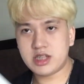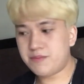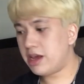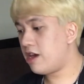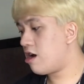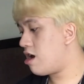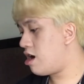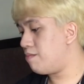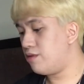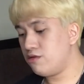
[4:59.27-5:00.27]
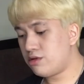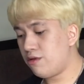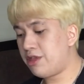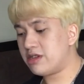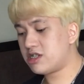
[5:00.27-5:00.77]
D player, a
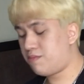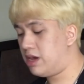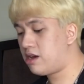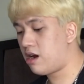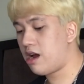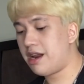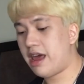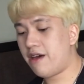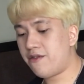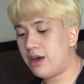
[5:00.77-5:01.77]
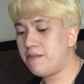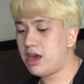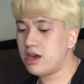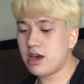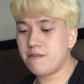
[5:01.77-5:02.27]
Bluetooth speaker, an F M
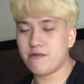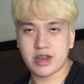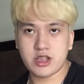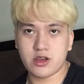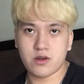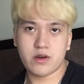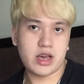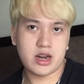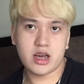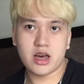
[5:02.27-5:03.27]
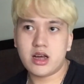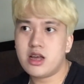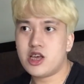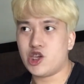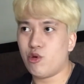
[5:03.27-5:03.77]
A M radio, and a
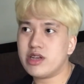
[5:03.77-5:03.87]
U